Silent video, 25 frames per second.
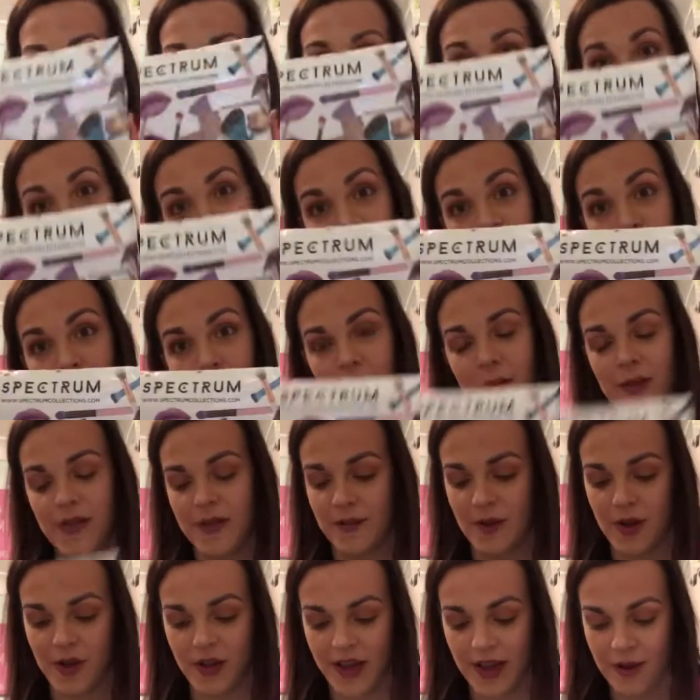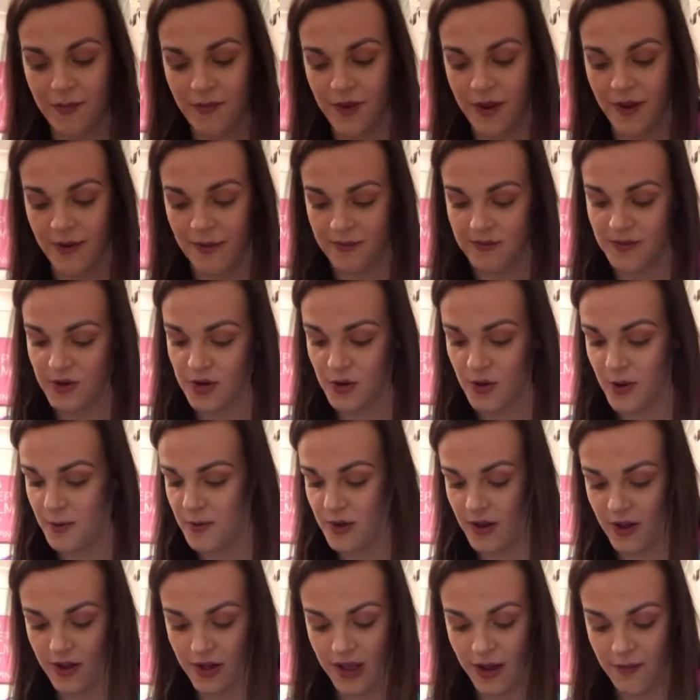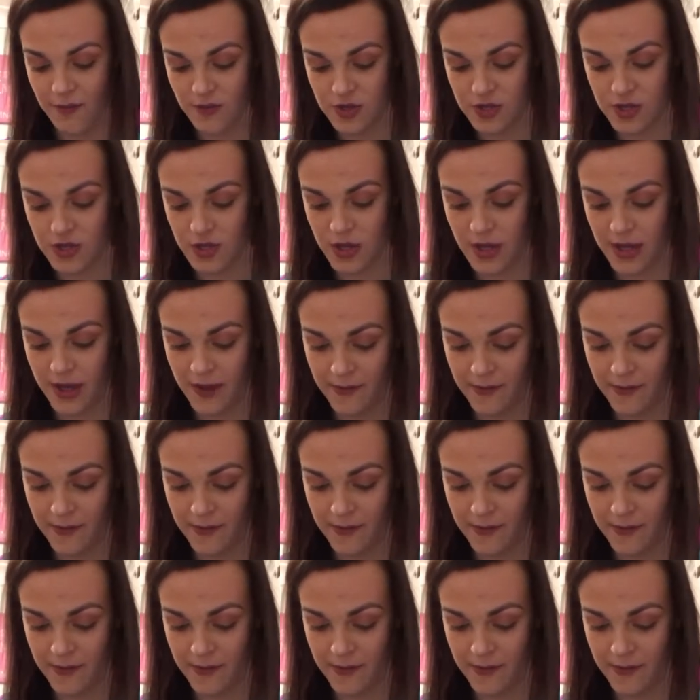we're going to open them on camera we're going to open it on camera and show you